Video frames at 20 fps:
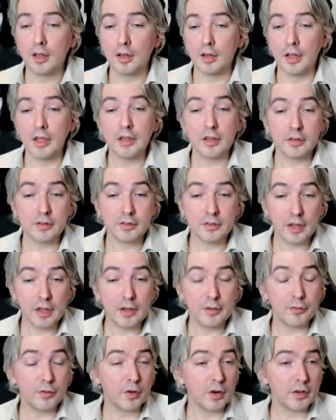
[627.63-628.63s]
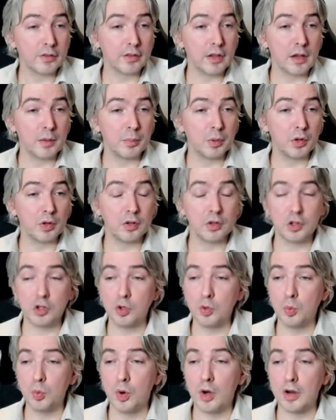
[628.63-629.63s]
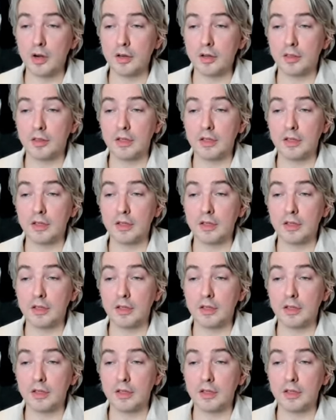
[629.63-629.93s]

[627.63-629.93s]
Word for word: like say for example you want